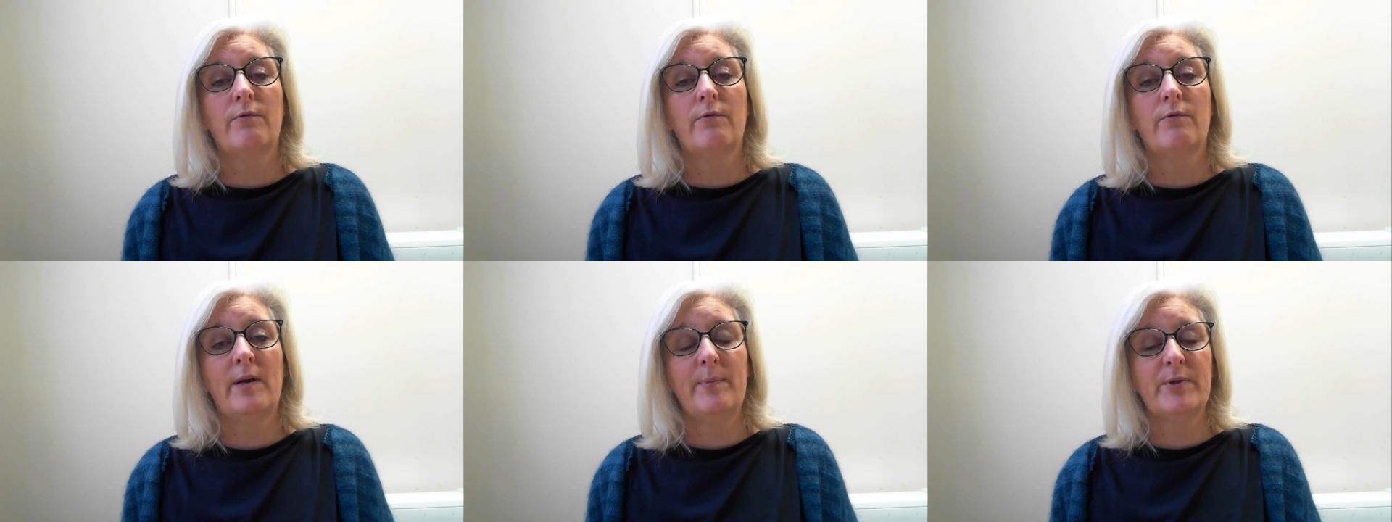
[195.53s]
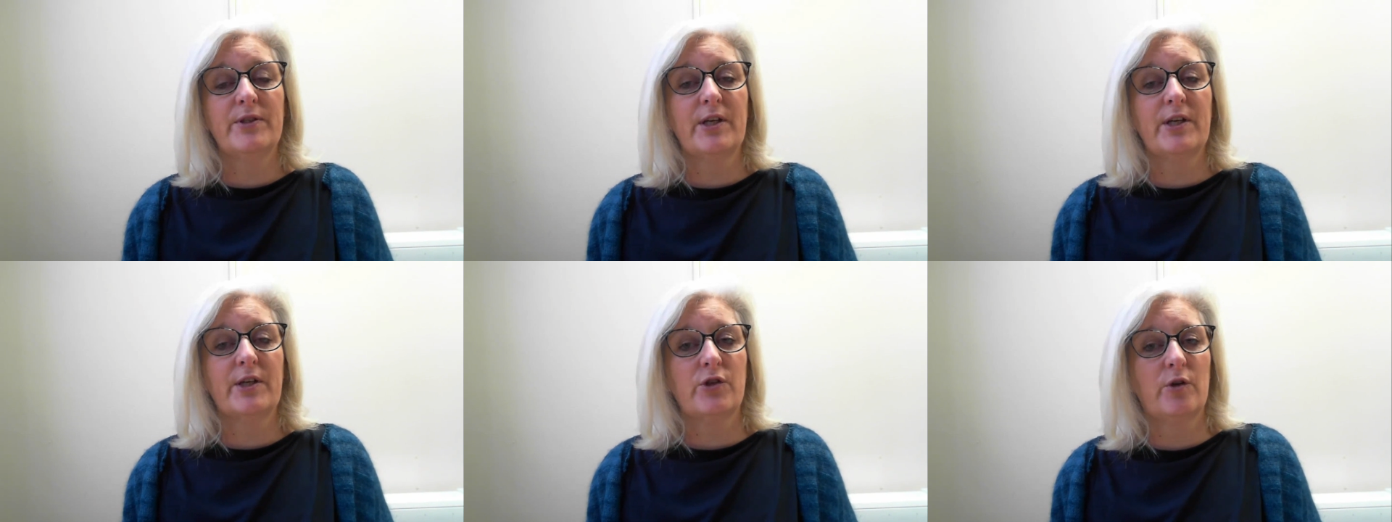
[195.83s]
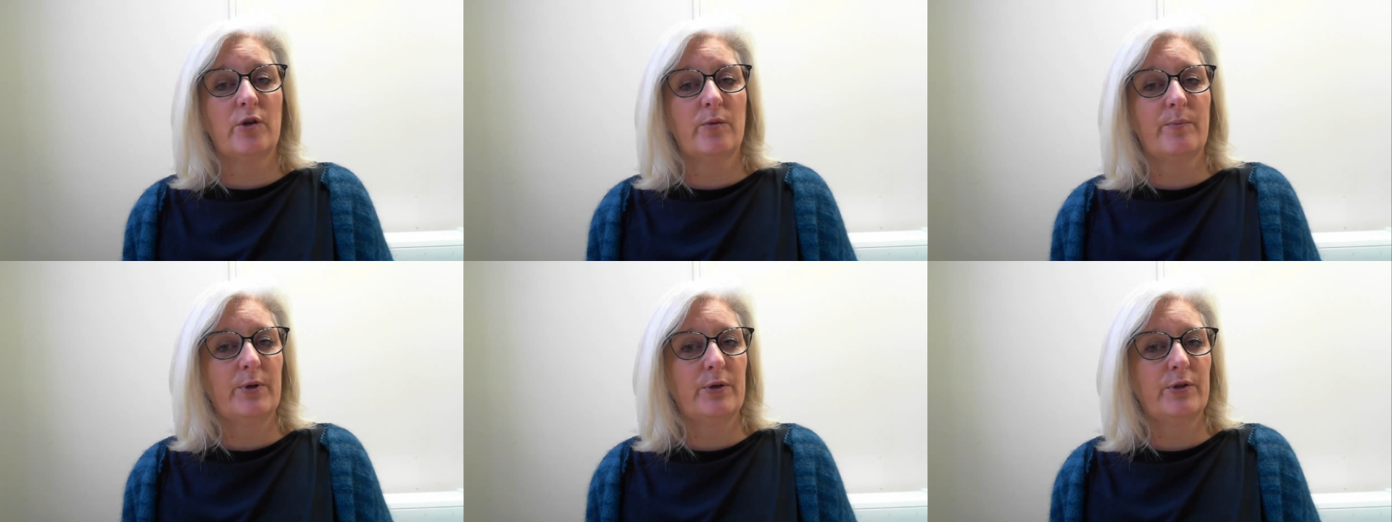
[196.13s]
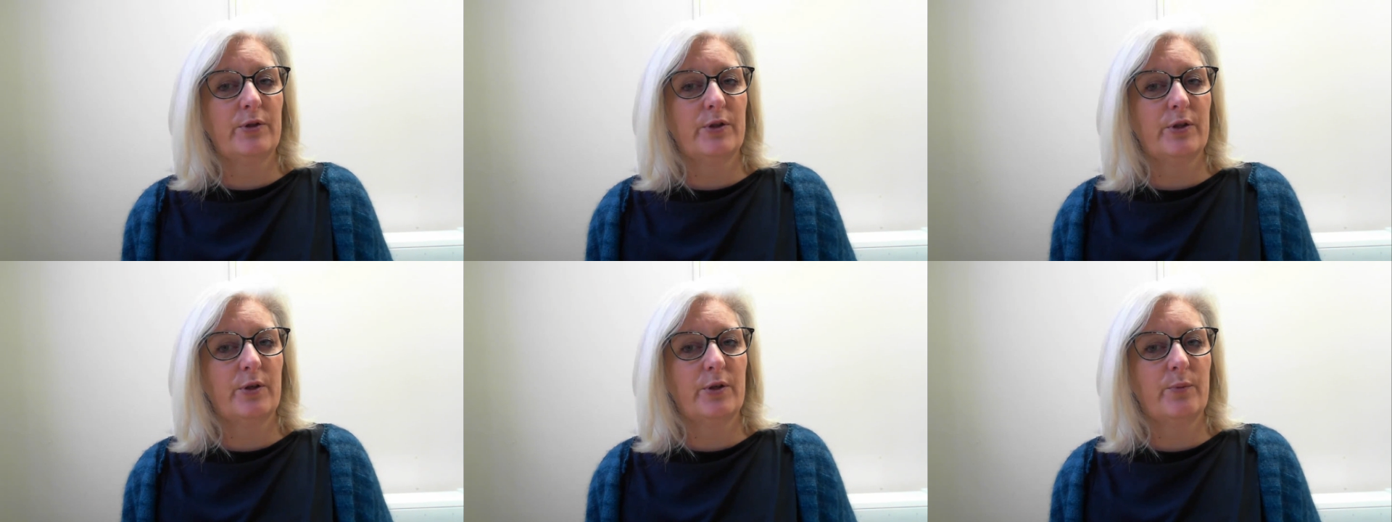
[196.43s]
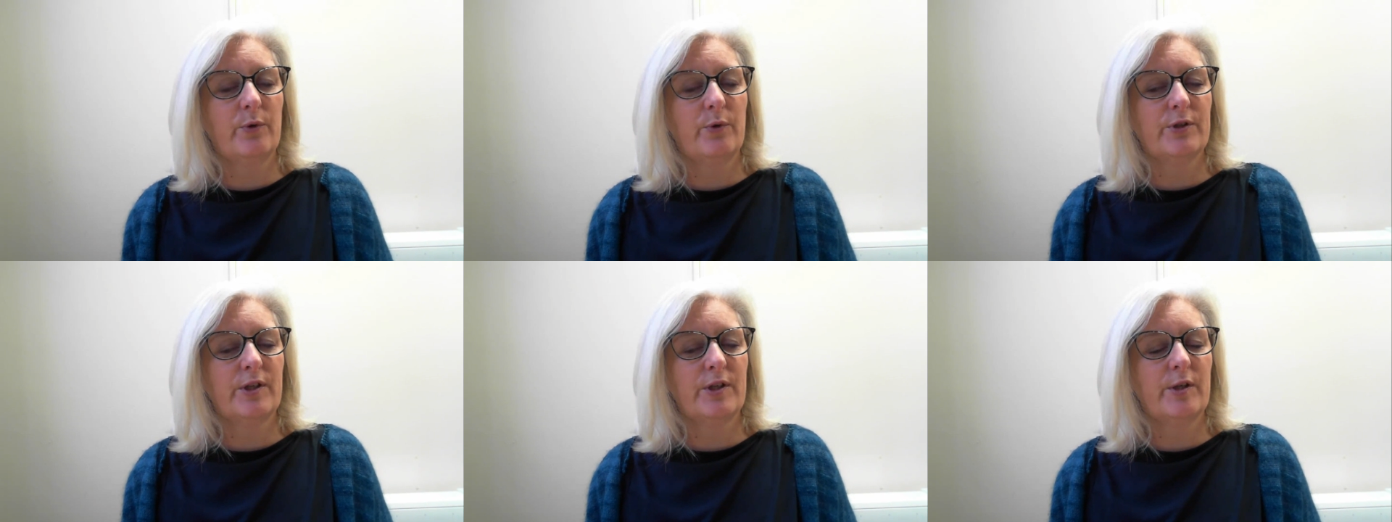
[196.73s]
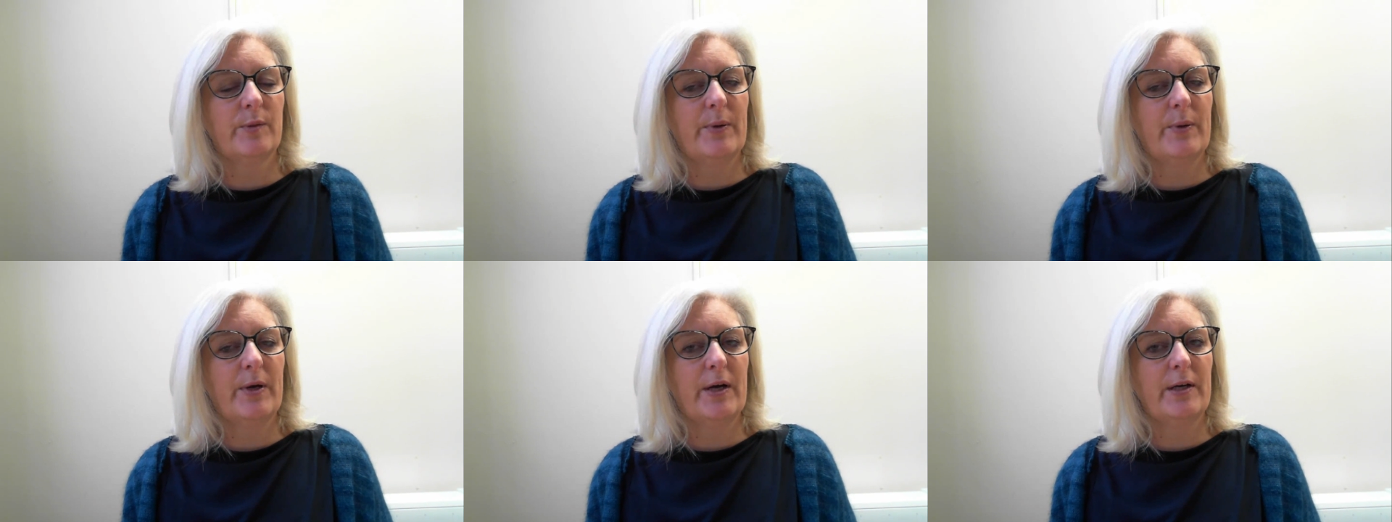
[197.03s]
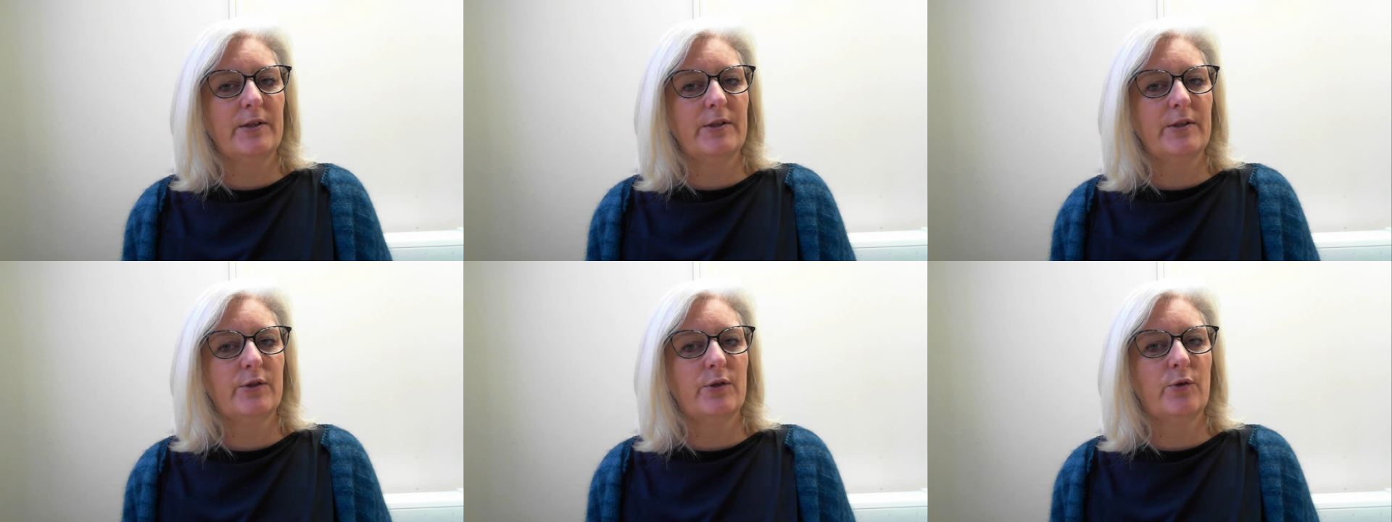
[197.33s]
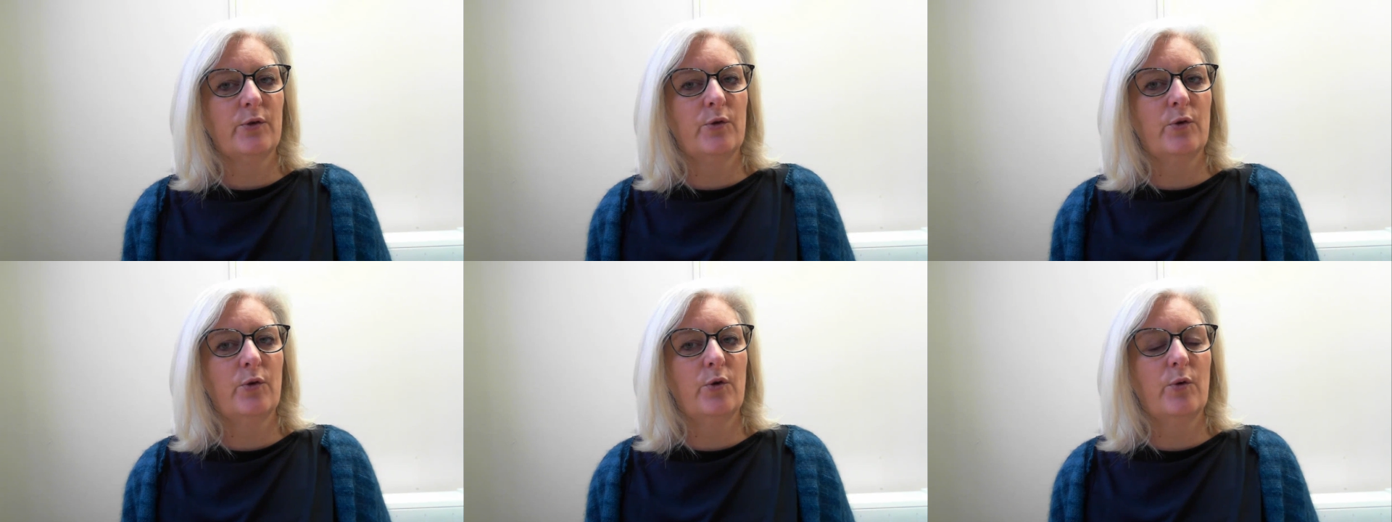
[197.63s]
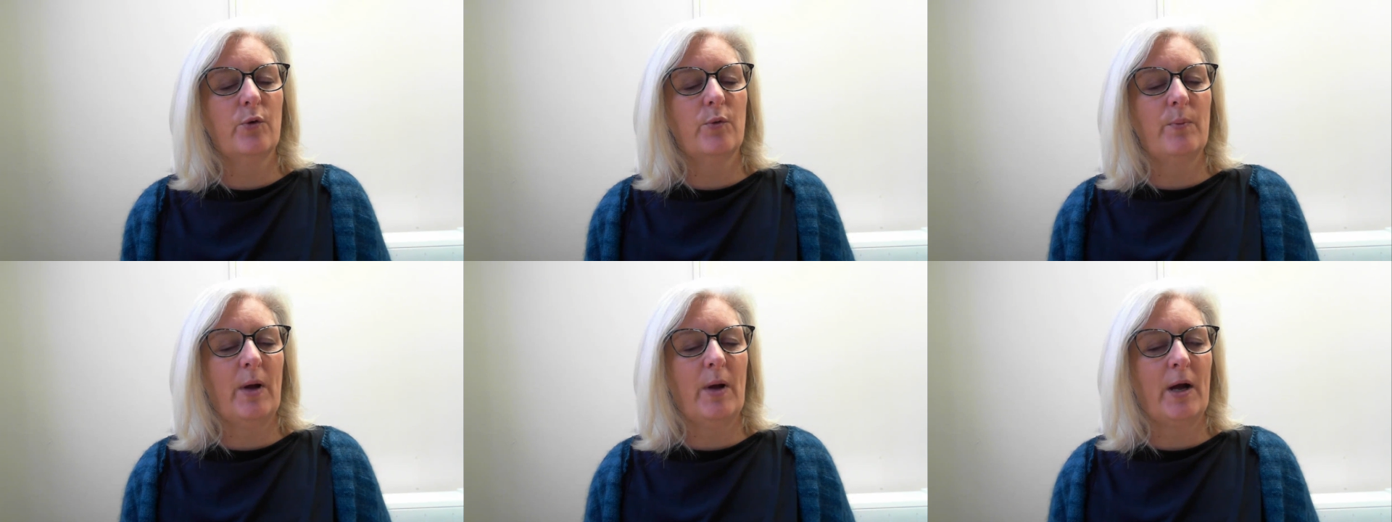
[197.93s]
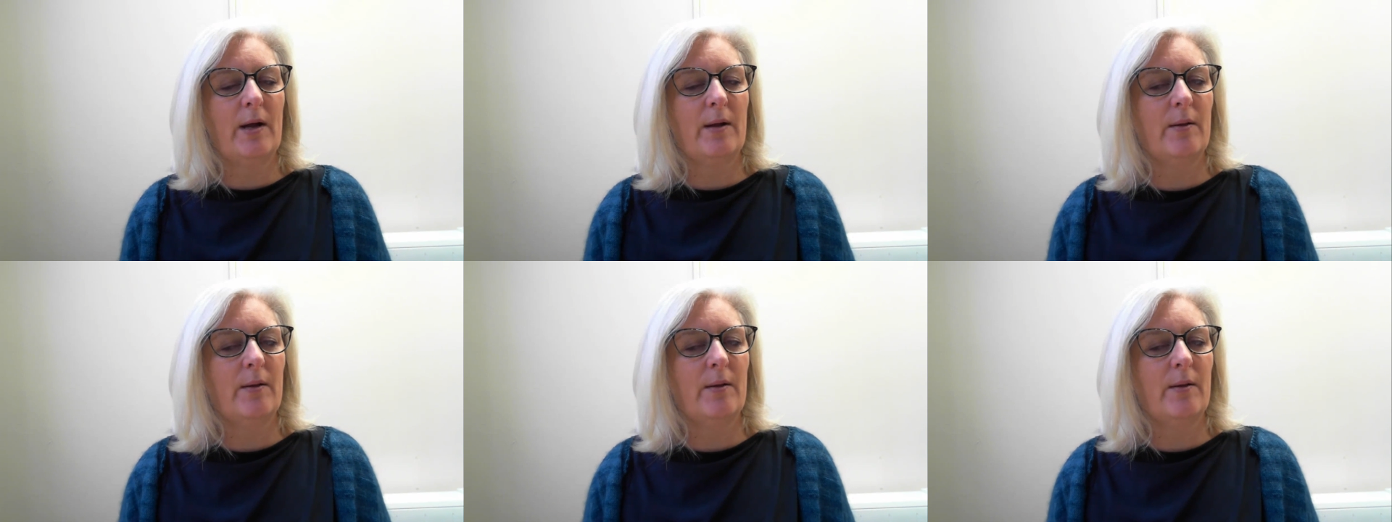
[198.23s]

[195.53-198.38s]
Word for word: rape and sexual abuse than there was in the past, or